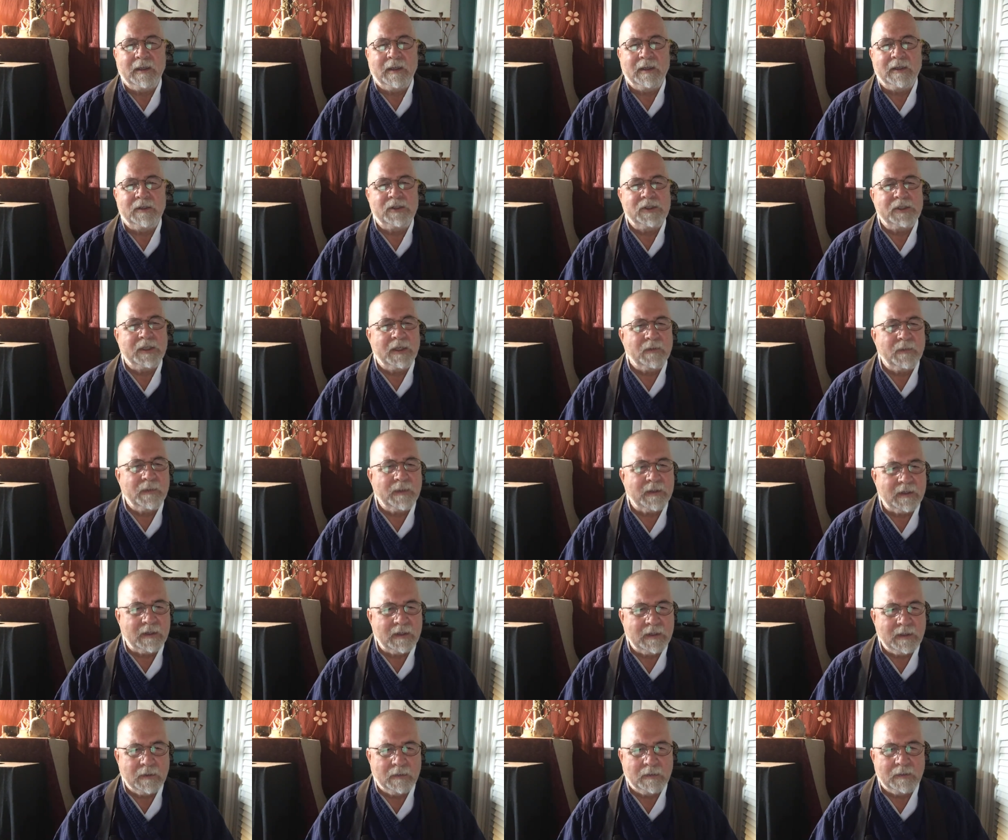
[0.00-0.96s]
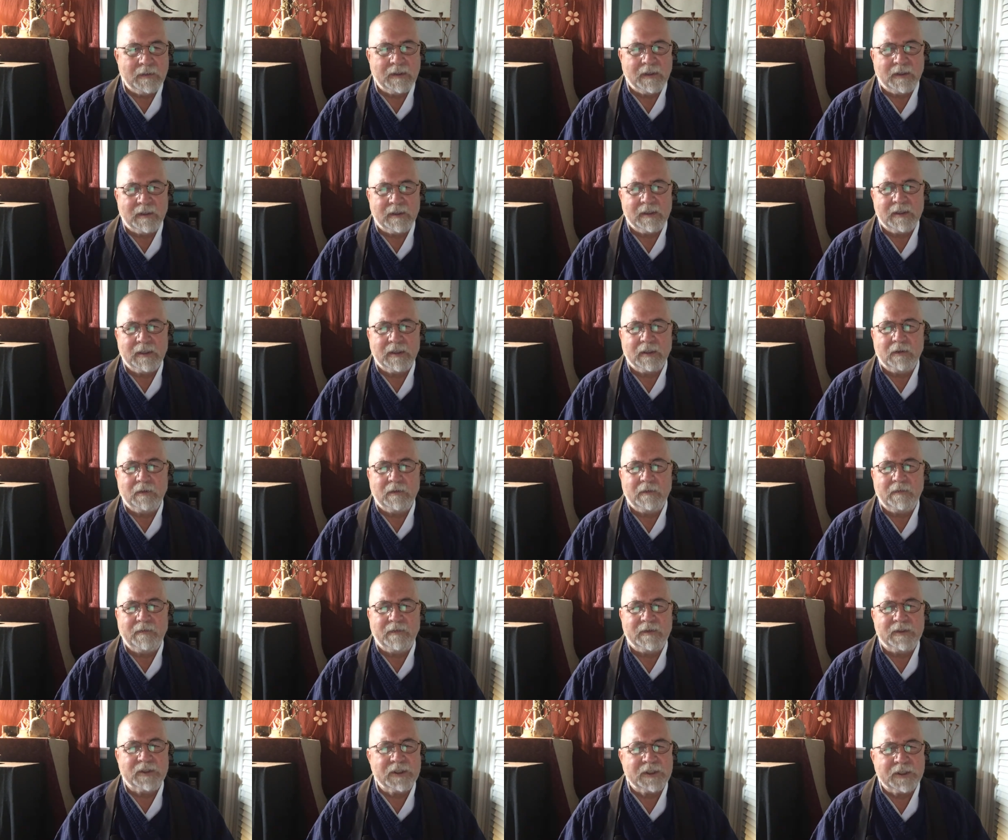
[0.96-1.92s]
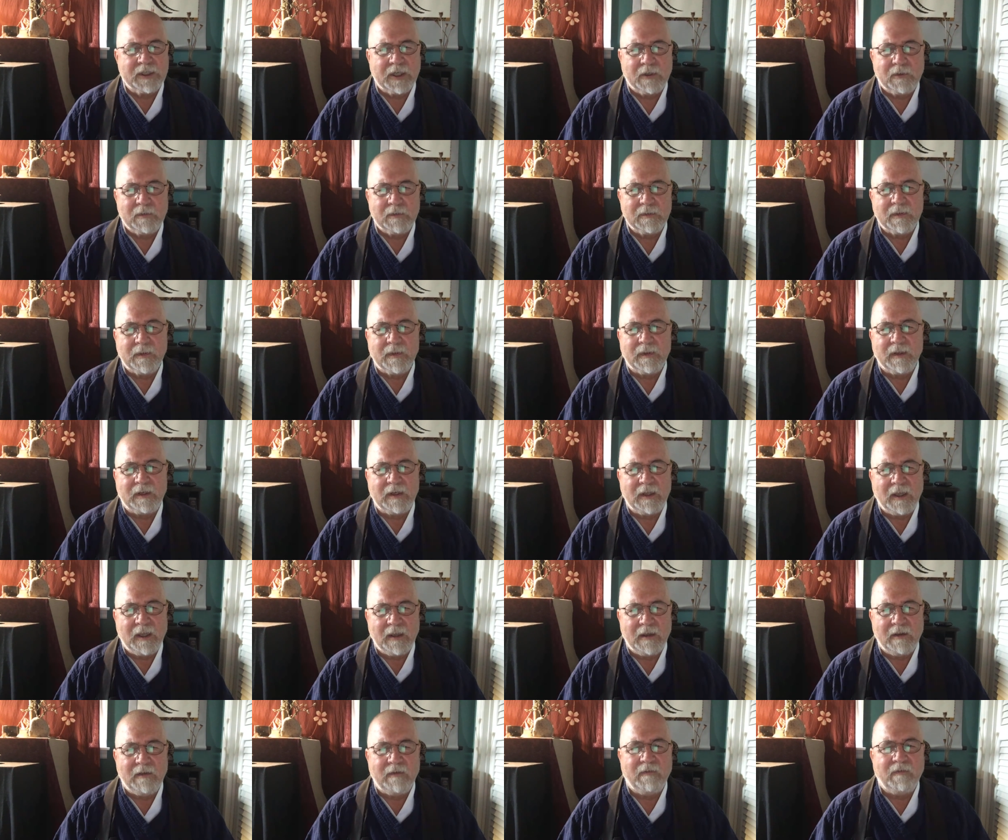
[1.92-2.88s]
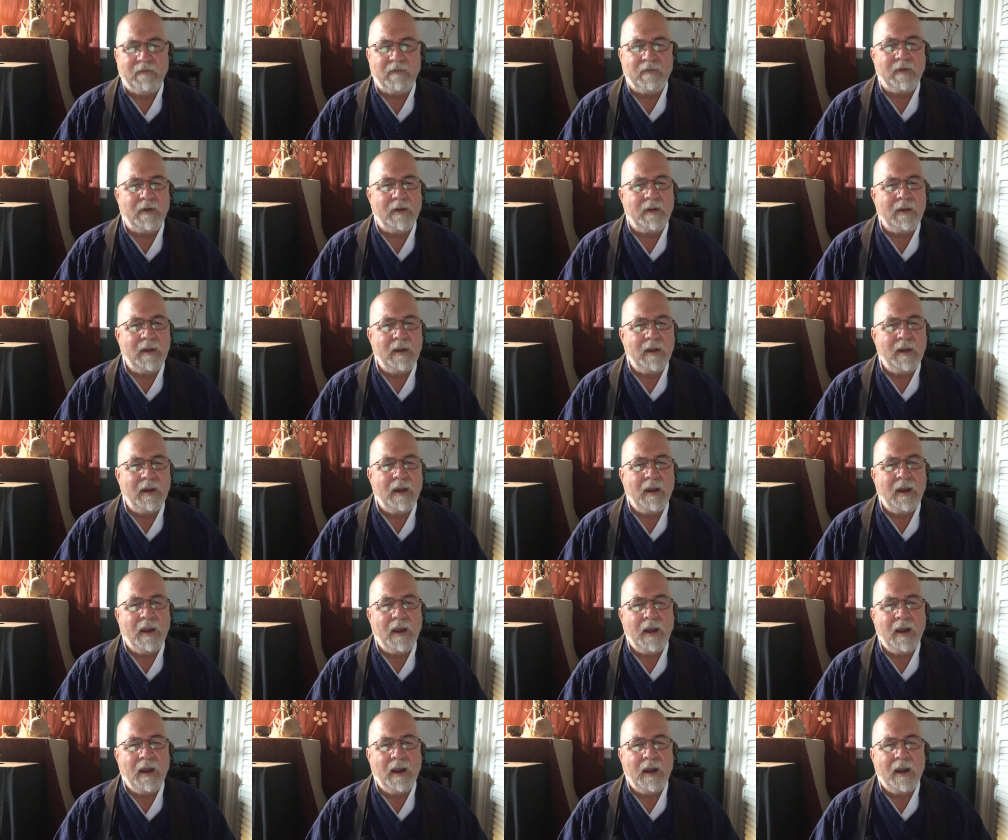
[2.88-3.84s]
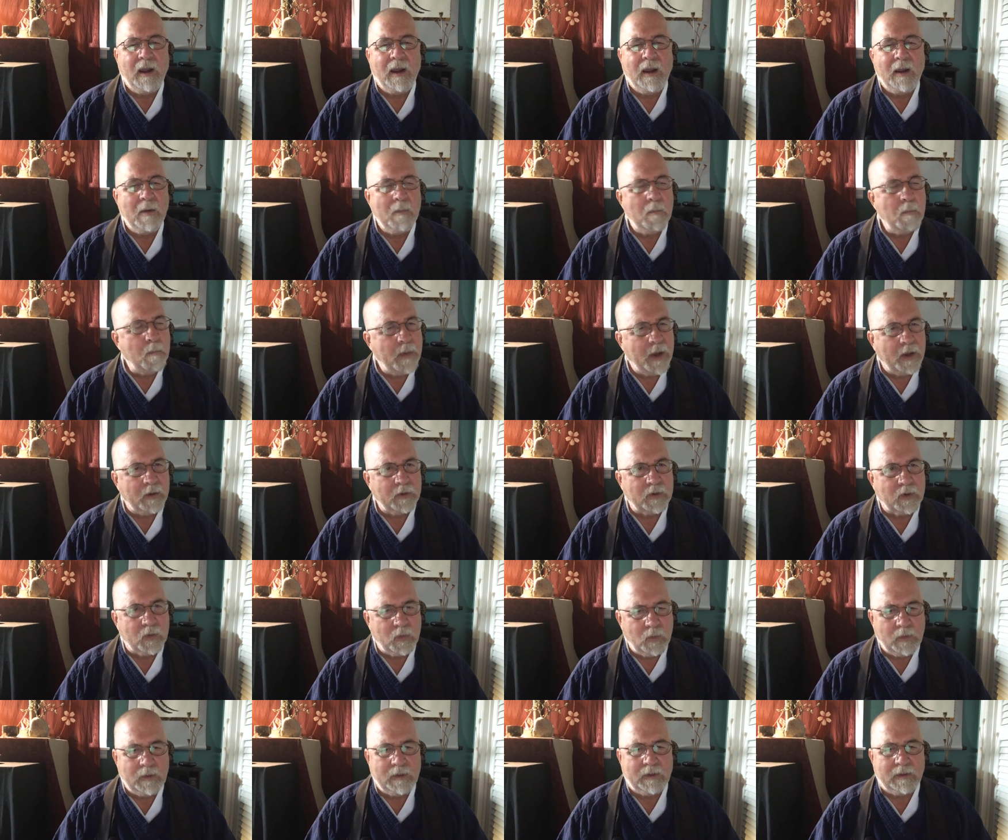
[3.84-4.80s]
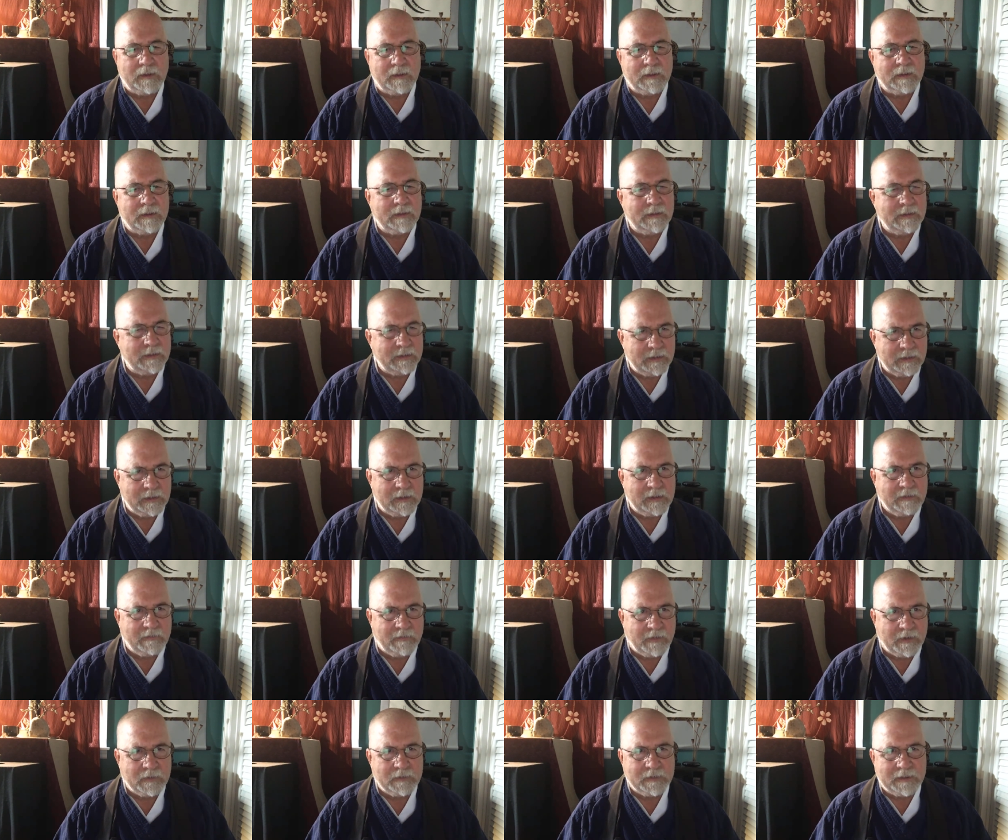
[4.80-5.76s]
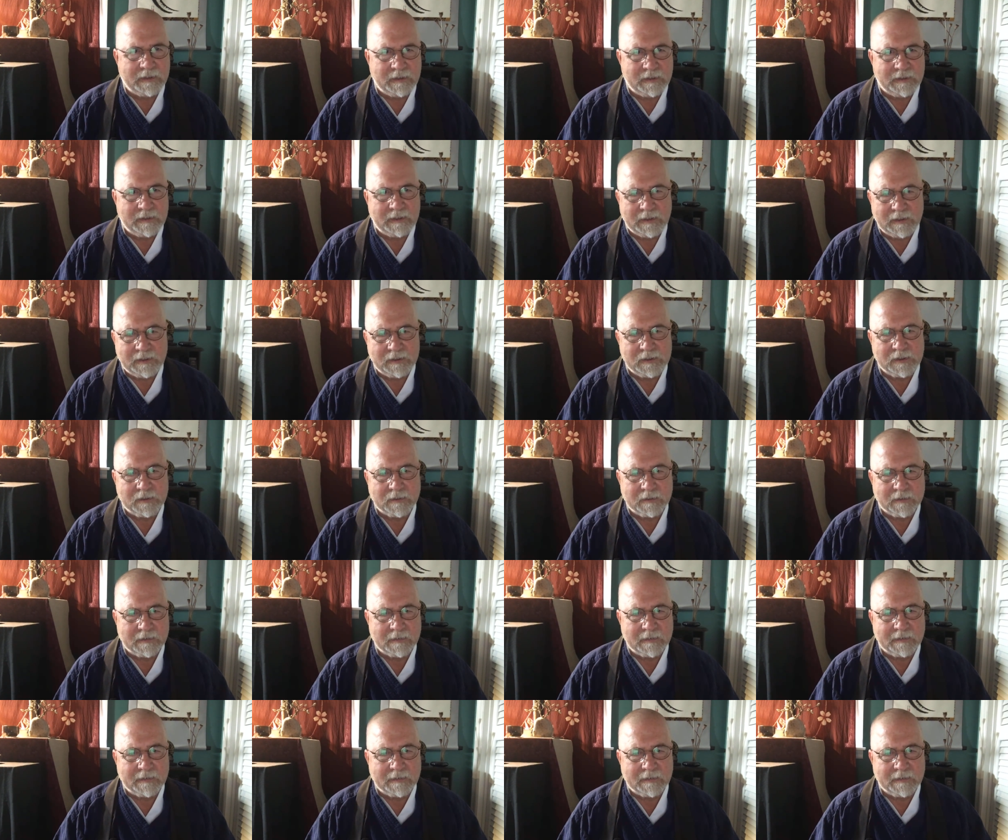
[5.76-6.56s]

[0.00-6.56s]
a shout that kills the self, a shout that gave Mount Gui its founding teacher.